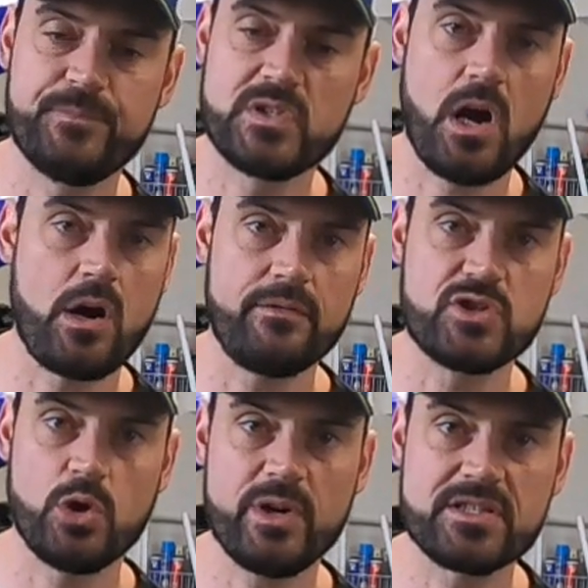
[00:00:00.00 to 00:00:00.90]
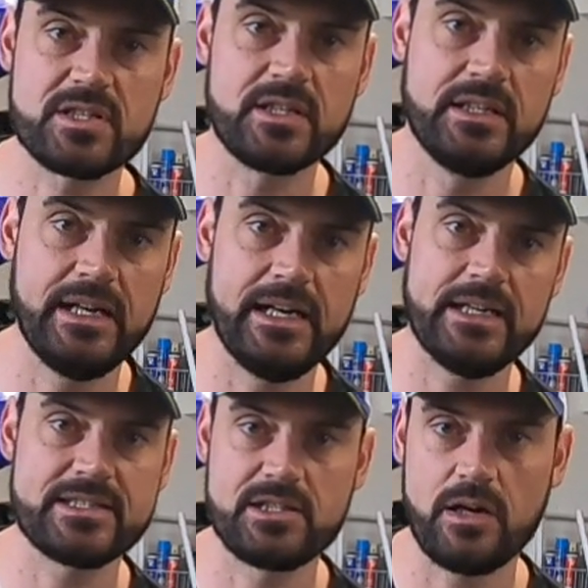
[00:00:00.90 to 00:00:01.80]
tyre of choice,
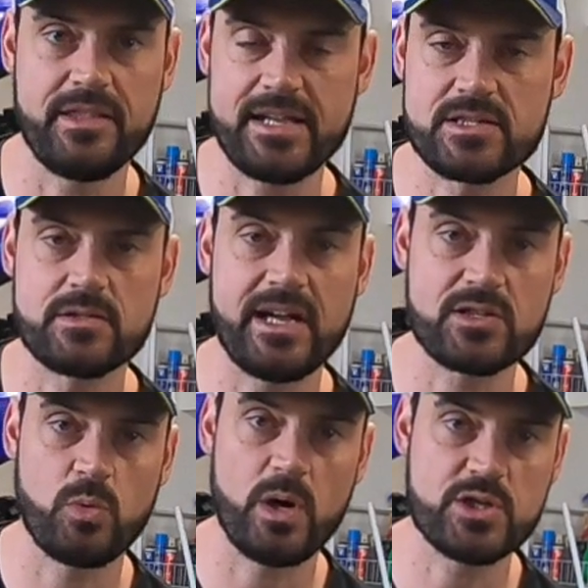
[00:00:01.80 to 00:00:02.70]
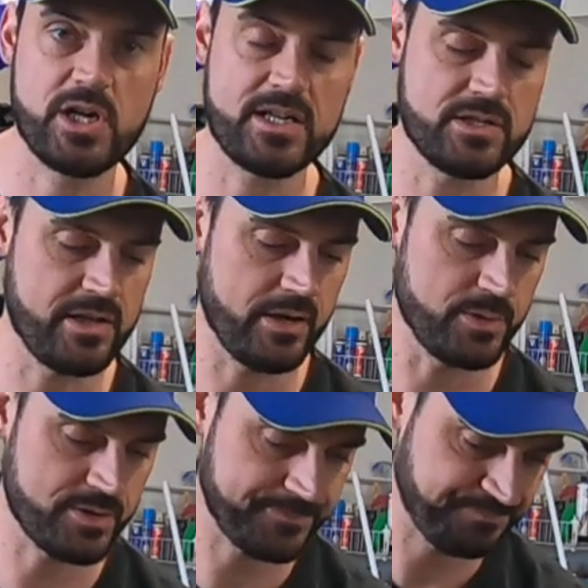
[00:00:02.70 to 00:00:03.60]
so that's why I changed
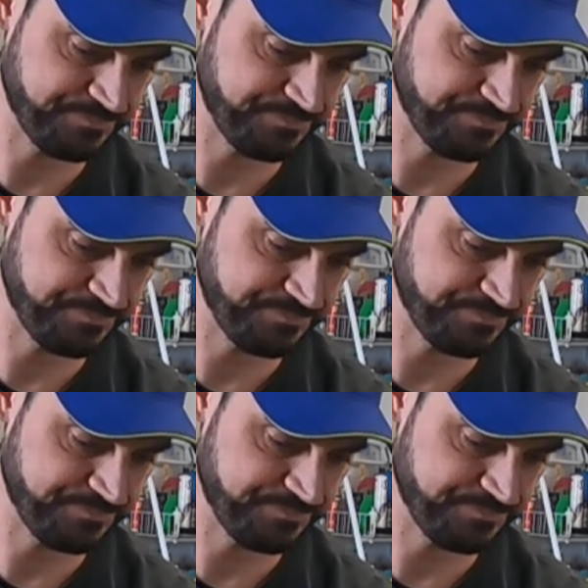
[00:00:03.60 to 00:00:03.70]
those.